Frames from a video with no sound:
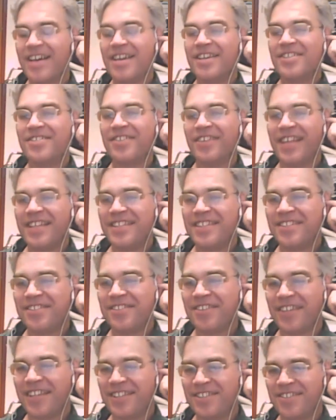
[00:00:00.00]
So let's
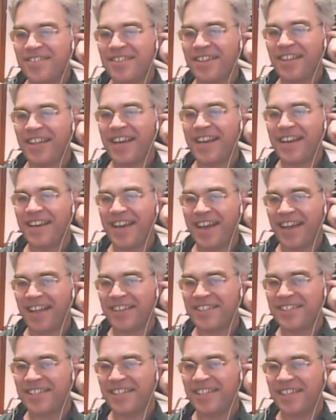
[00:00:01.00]
so let's do the light
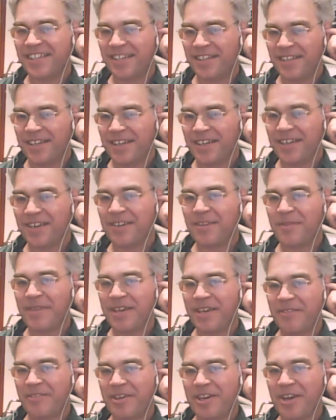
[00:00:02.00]
analogy. Here, let
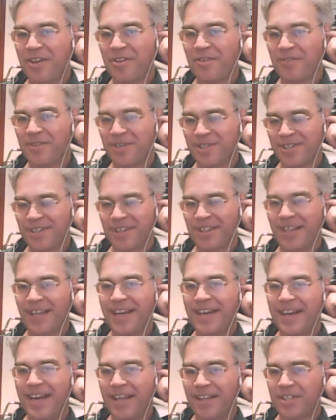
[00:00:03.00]
me give you another version of the
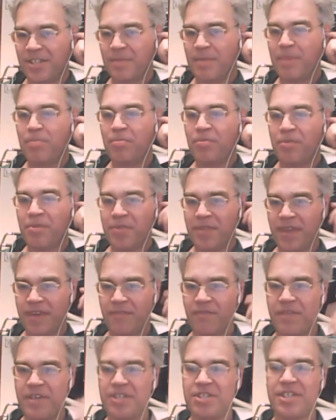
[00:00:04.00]
light analogy. People will
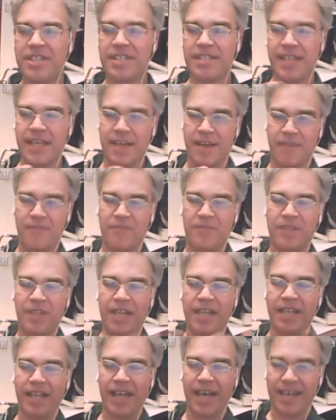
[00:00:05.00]
think vision is like a
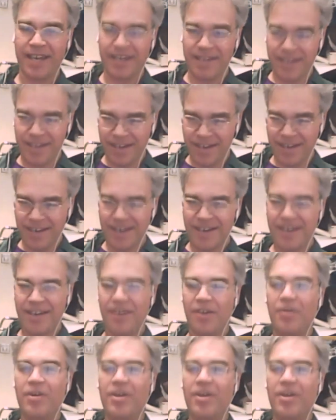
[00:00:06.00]
floodlight. Yeah.